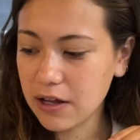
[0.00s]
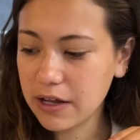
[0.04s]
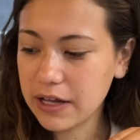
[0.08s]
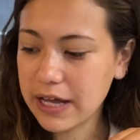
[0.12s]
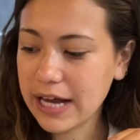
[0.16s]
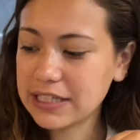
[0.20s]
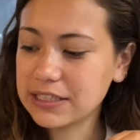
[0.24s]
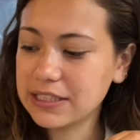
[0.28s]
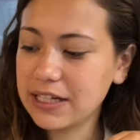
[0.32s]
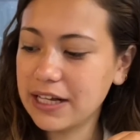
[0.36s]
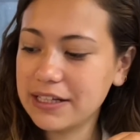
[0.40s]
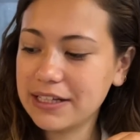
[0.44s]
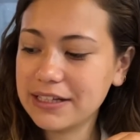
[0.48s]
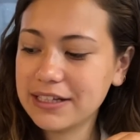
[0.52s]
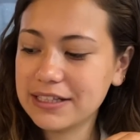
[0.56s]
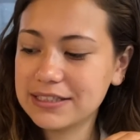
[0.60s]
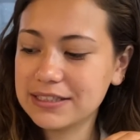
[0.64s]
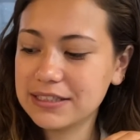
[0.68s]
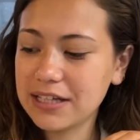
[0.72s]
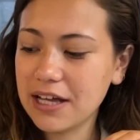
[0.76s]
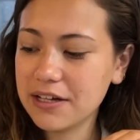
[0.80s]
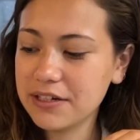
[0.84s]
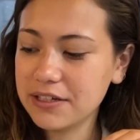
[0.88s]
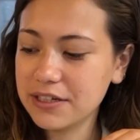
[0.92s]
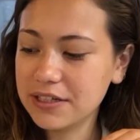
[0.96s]
Actually, I think this is
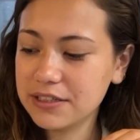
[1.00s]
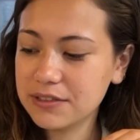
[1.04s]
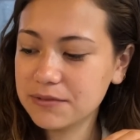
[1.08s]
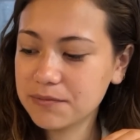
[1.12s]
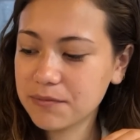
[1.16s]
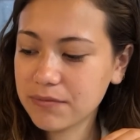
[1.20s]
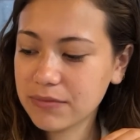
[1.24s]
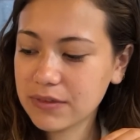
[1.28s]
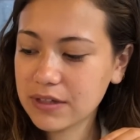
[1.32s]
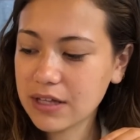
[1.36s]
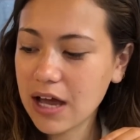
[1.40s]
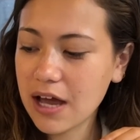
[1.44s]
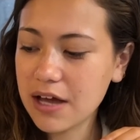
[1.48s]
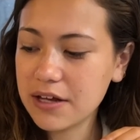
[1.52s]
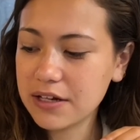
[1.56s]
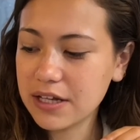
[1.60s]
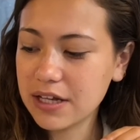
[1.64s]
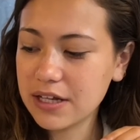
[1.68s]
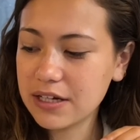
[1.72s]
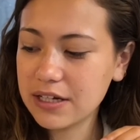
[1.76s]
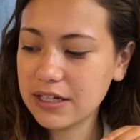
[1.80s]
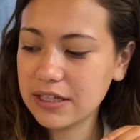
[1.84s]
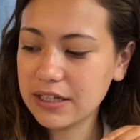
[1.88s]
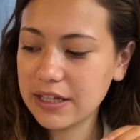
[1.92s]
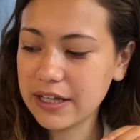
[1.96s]

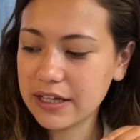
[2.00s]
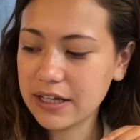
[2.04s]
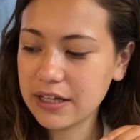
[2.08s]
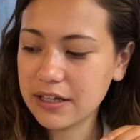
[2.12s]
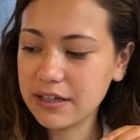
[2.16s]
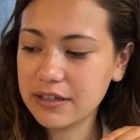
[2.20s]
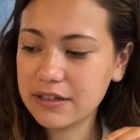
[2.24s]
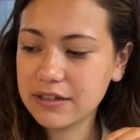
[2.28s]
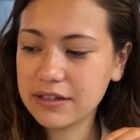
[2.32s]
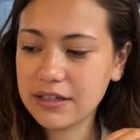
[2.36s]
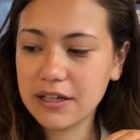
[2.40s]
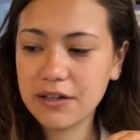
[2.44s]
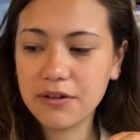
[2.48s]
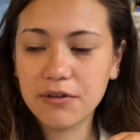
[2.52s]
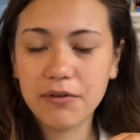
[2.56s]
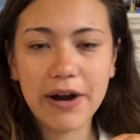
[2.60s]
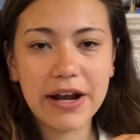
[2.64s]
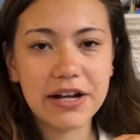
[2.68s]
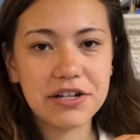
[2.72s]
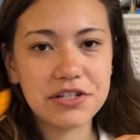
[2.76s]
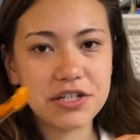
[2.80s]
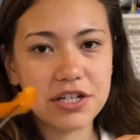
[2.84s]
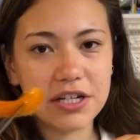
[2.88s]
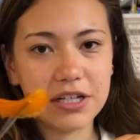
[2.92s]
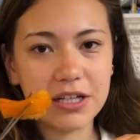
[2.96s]
onion in like the
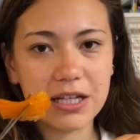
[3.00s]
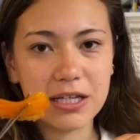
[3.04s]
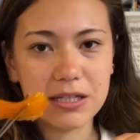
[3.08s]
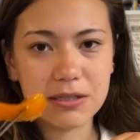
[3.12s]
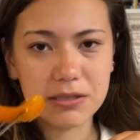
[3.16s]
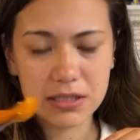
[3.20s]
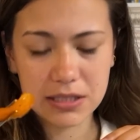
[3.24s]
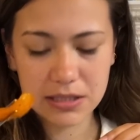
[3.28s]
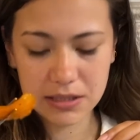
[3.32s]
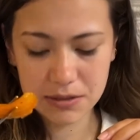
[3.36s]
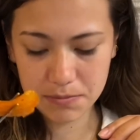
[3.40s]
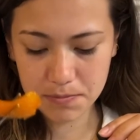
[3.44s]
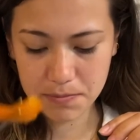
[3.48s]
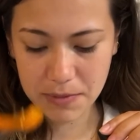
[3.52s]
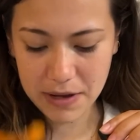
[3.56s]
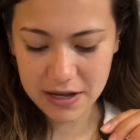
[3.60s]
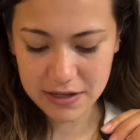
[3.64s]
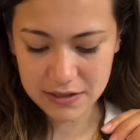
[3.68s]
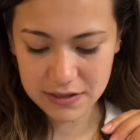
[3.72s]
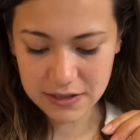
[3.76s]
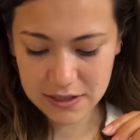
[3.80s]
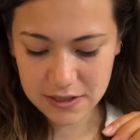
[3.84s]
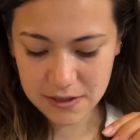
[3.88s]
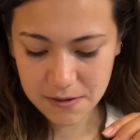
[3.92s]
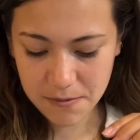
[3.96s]
red chili
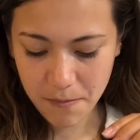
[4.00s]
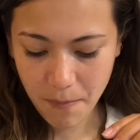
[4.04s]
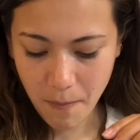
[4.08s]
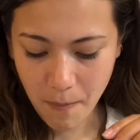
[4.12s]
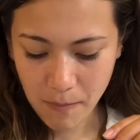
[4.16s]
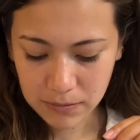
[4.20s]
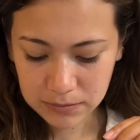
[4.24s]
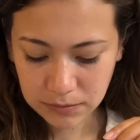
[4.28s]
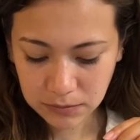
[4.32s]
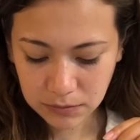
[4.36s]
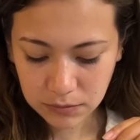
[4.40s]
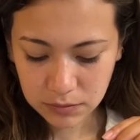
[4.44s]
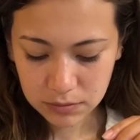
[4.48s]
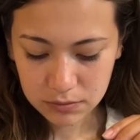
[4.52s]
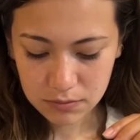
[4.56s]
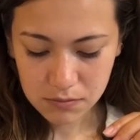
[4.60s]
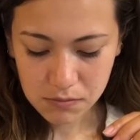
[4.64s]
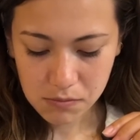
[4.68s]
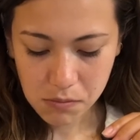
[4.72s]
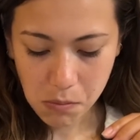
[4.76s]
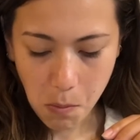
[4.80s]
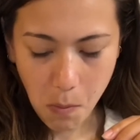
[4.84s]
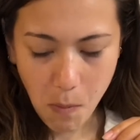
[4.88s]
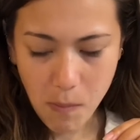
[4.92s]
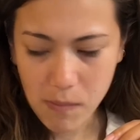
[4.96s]
paste.
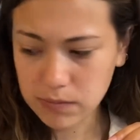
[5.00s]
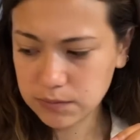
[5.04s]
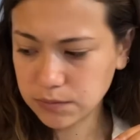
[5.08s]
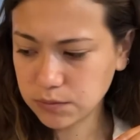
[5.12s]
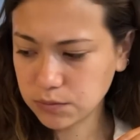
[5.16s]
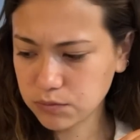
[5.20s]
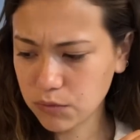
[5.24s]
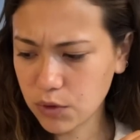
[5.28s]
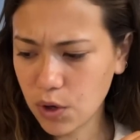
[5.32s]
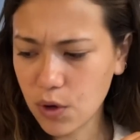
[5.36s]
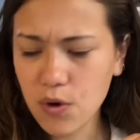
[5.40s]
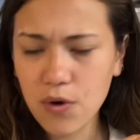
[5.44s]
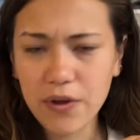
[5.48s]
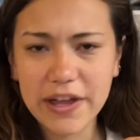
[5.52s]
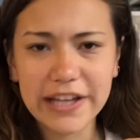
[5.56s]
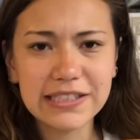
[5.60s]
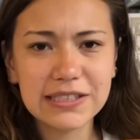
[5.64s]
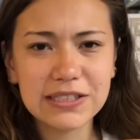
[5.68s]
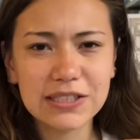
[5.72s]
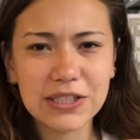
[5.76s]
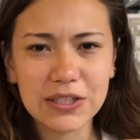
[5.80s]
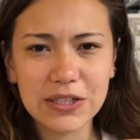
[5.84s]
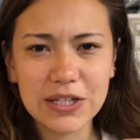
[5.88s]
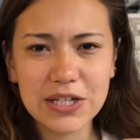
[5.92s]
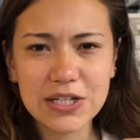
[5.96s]
Oh, that's
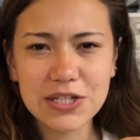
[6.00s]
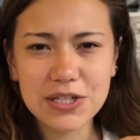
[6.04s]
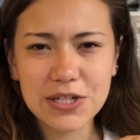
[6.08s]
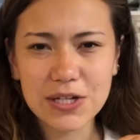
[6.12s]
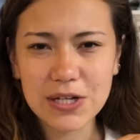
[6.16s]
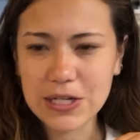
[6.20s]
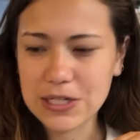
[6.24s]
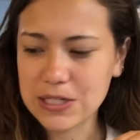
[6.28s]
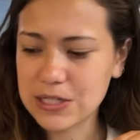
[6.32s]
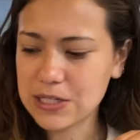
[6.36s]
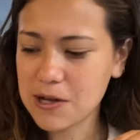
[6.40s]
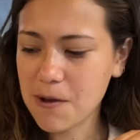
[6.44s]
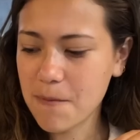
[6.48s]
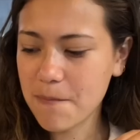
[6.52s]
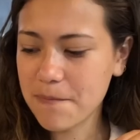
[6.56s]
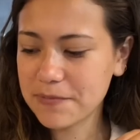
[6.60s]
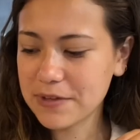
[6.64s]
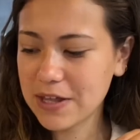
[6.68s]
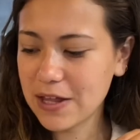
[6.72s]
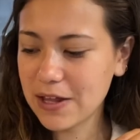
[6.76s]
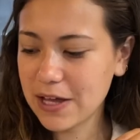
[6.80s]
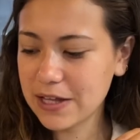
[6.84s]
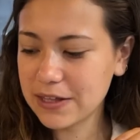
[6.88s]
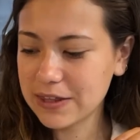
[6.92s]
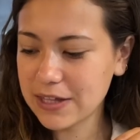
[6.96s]
delicious. I
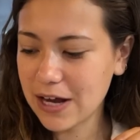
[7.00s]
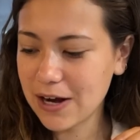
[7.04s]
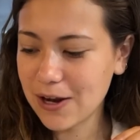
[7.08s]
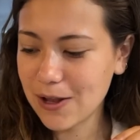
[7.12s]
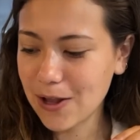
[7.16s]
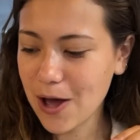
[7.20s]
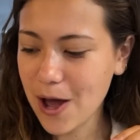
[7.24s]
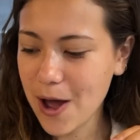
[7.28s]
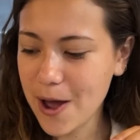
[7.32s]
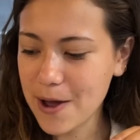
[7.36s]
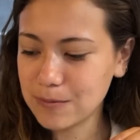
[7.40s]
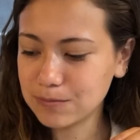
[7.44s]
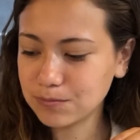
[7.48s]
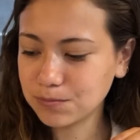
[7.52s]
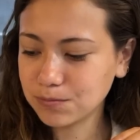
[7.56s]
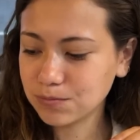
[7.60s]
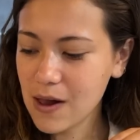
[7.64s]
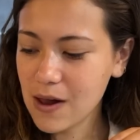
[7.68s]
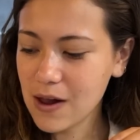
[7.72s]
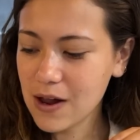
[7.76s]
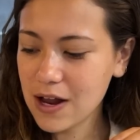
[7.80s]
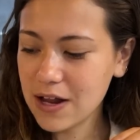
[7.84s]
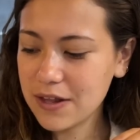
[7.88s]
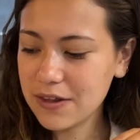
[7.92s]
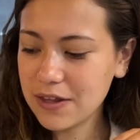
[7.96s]
like that a lot.
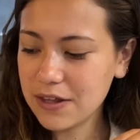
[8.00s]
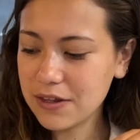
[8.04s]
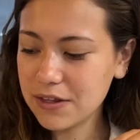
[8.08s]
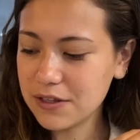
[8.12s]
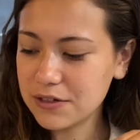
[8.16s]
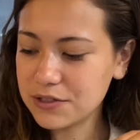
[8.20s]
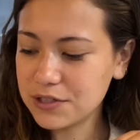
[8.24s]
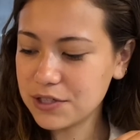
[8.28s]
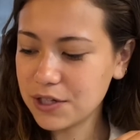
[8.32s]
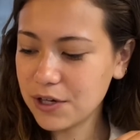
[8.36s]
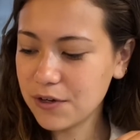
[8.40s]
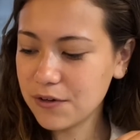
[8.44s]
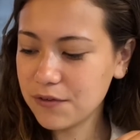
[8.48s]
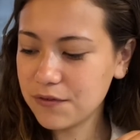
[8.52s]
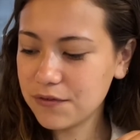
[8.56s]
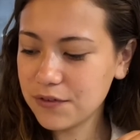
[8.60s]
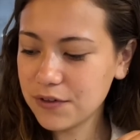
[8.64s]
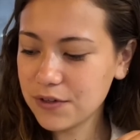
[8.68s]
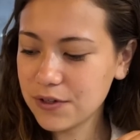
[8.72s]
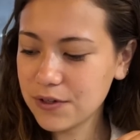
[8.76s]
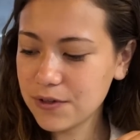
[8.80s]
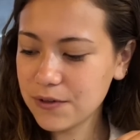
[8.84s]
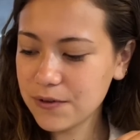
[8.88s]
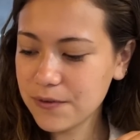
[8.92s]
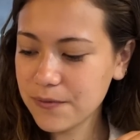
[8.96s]
And then the
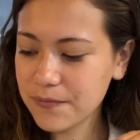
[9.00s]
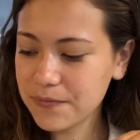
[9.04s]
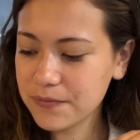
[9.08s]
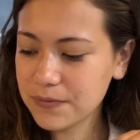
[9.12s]
tofu.